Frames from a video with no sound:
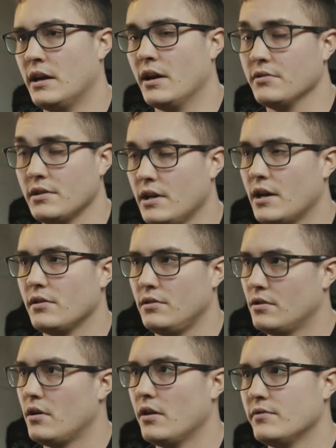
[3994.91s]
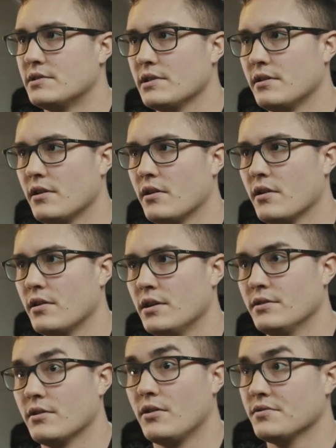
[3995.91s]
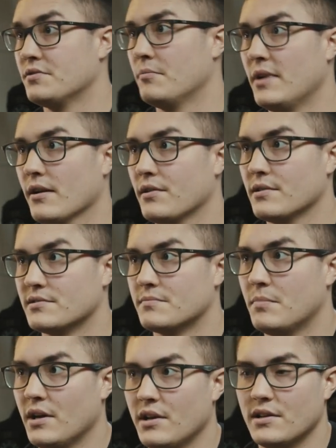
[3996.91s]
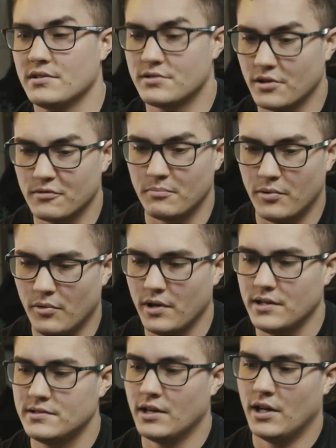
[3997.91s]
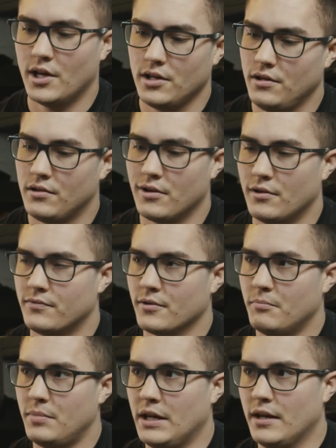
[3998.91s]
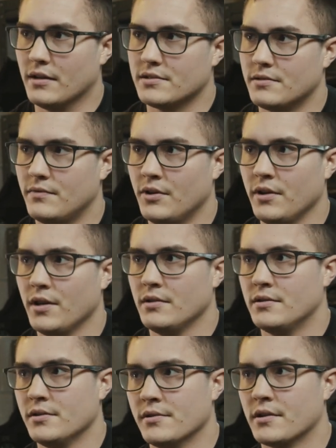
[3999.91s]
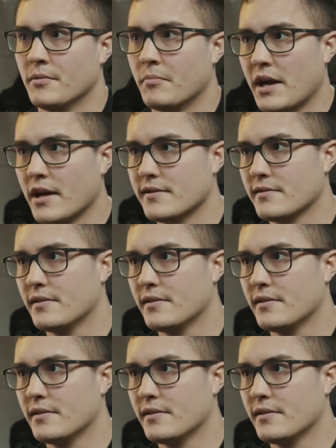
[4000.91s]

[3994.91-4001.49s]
They're like, obviously they are, and they're also Americans. But at a certain point, you go from being a civilian to a combatant.